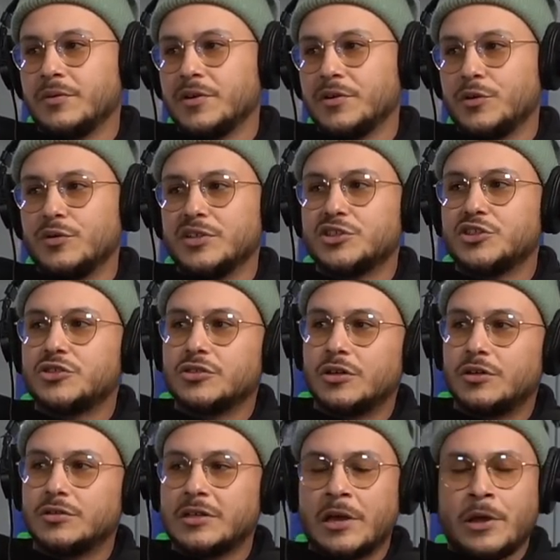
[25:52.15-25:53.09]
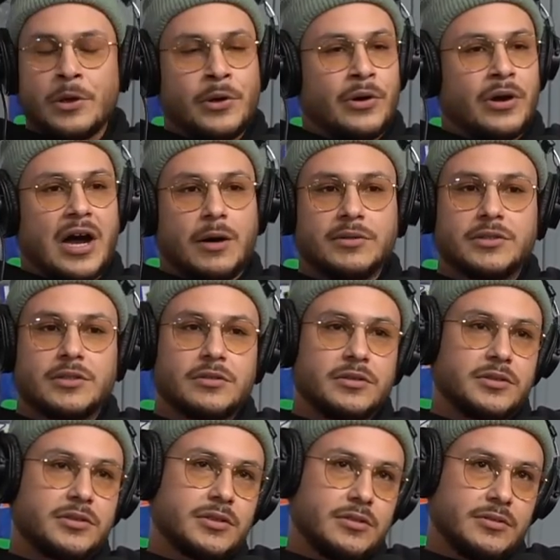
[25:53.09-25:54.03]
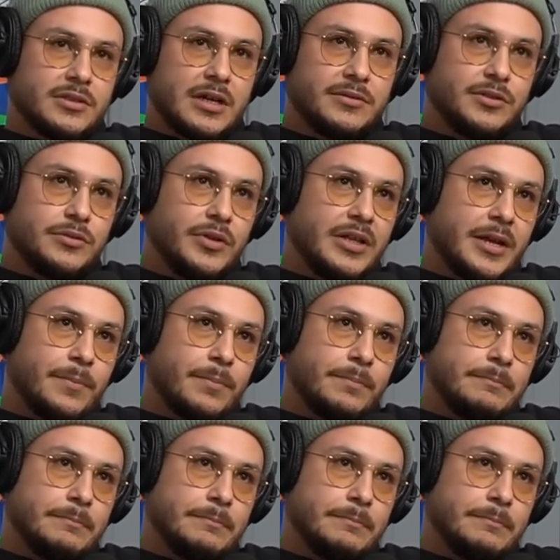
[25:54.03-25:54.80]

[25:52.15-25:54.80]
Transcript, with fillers: We were doing shows. Right. I was throwing shows. I was doing like.